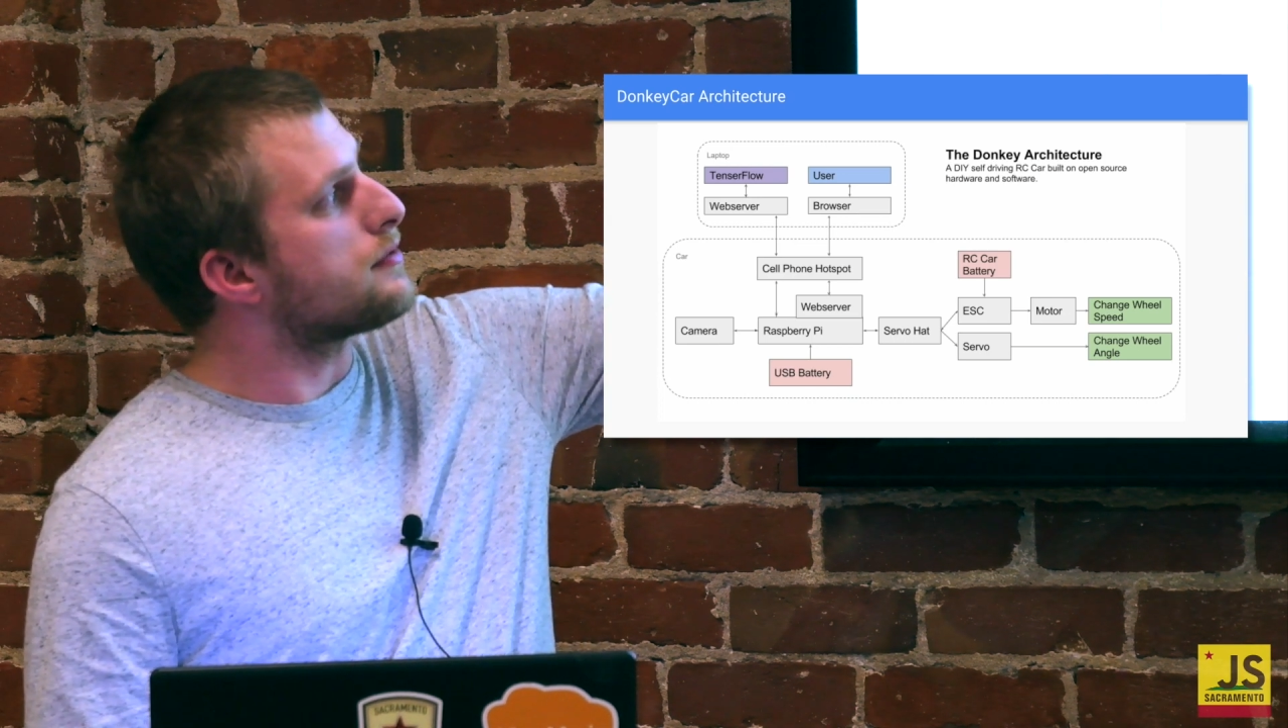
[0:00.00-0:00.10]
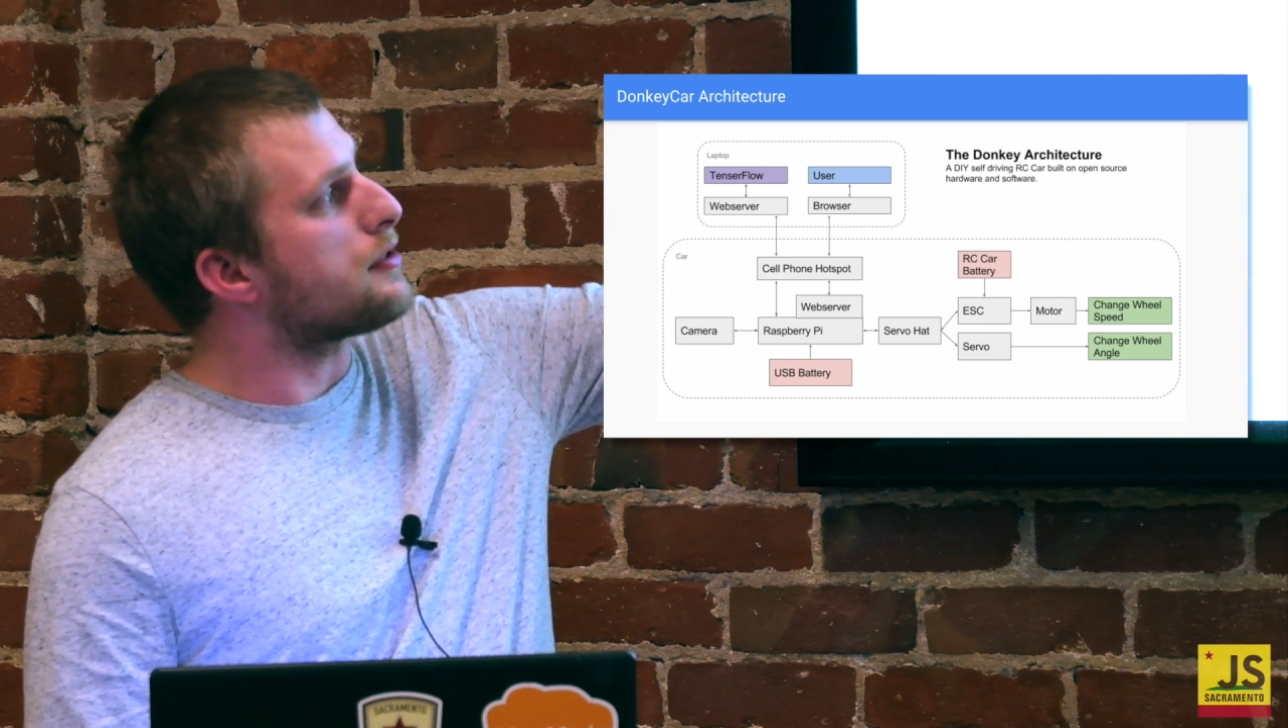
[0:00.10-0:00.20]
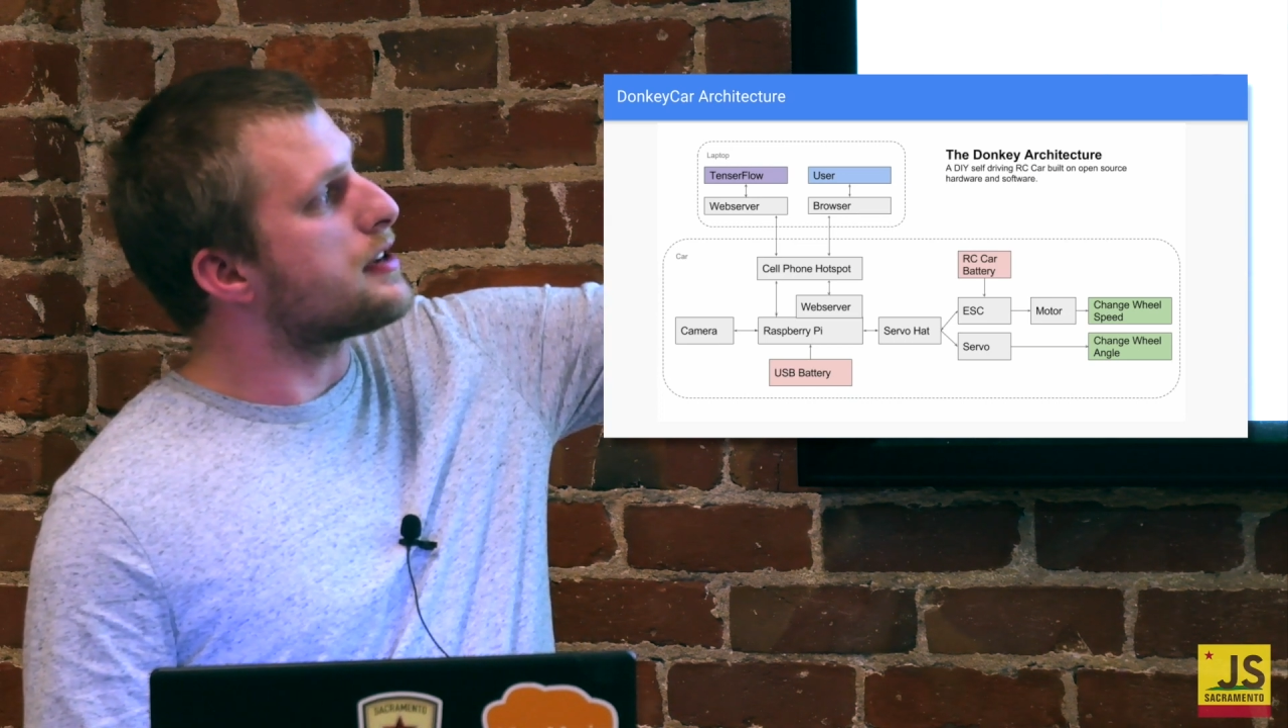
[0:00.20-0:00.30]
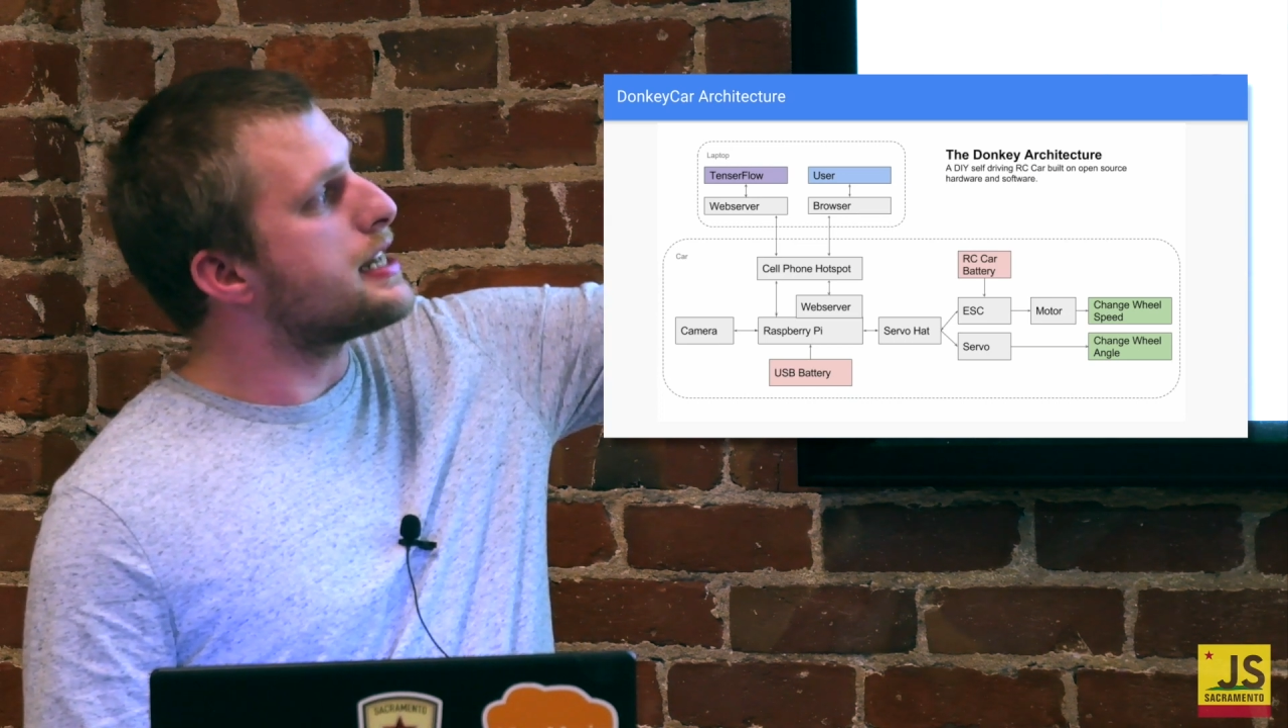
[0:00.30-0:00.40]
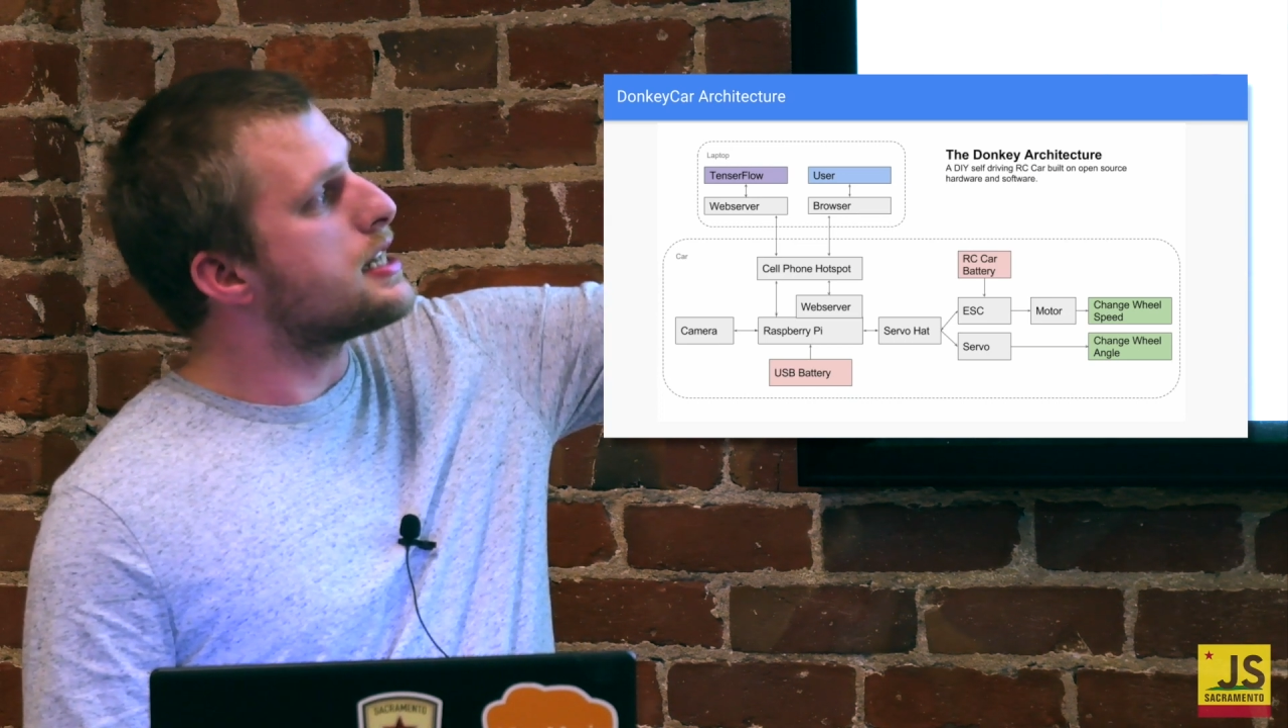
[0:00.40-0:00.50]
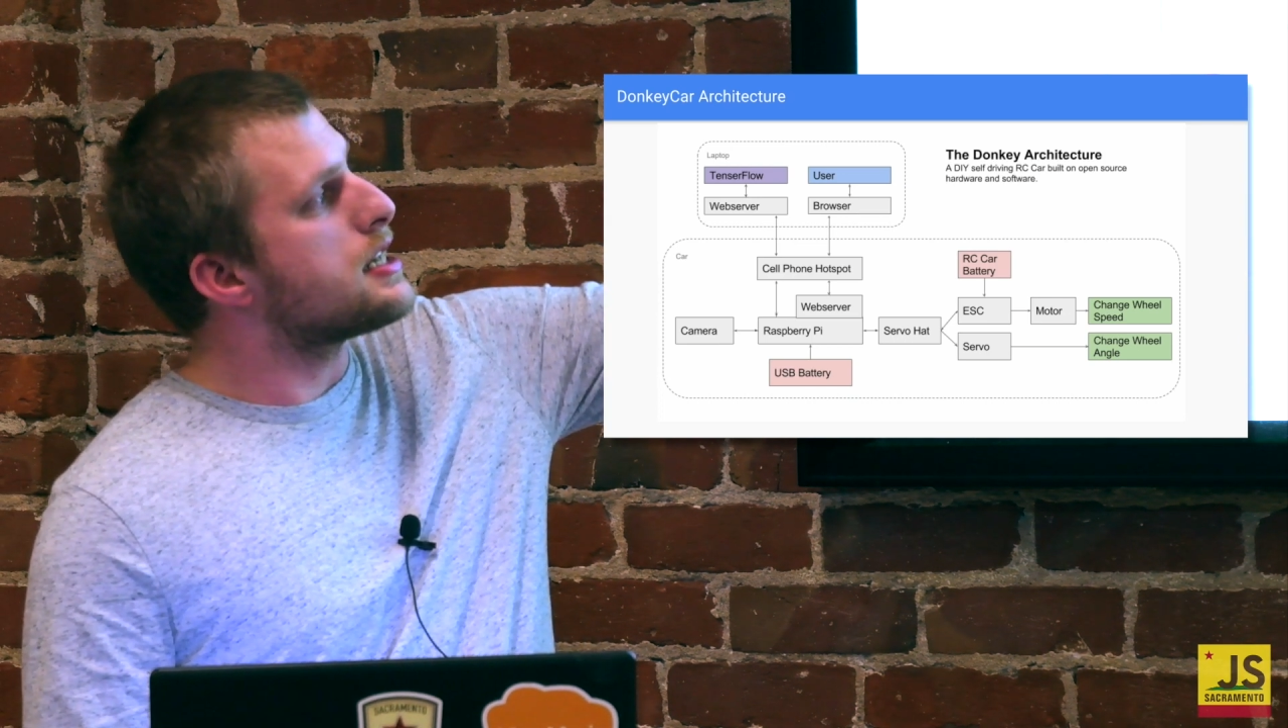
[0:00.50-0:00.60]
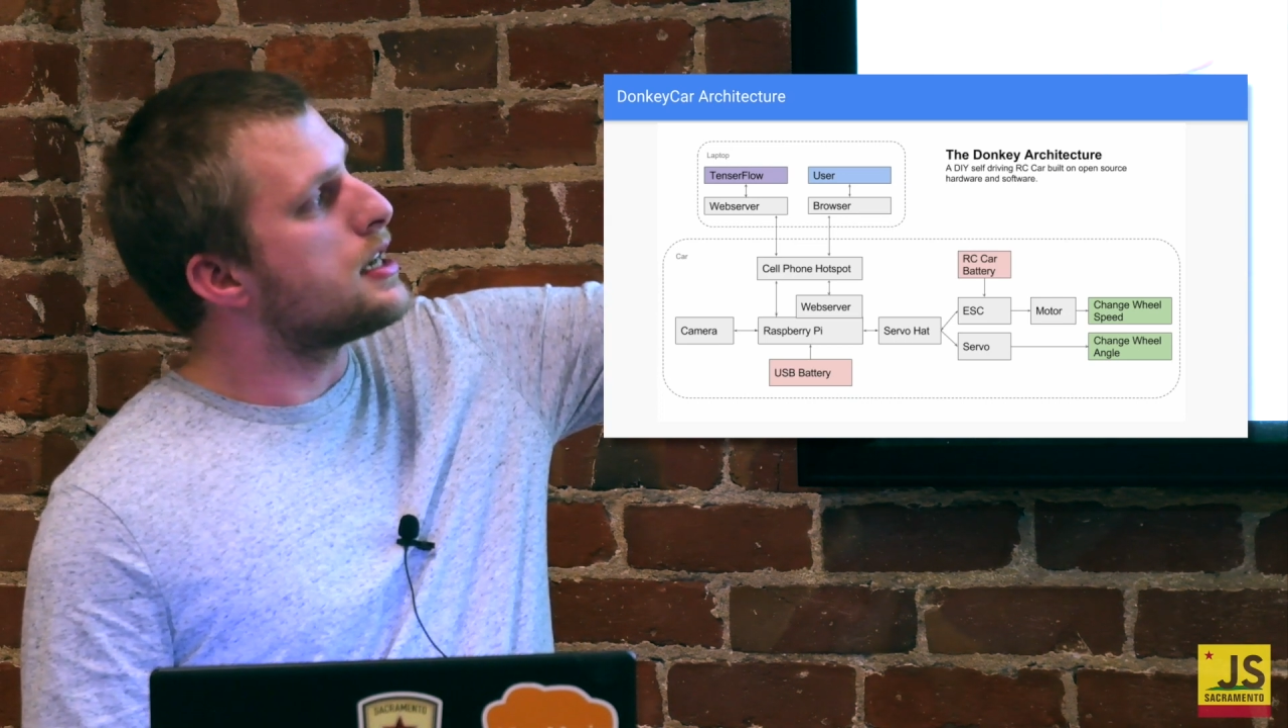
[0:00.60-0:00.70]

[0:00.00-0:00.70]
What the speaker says: 3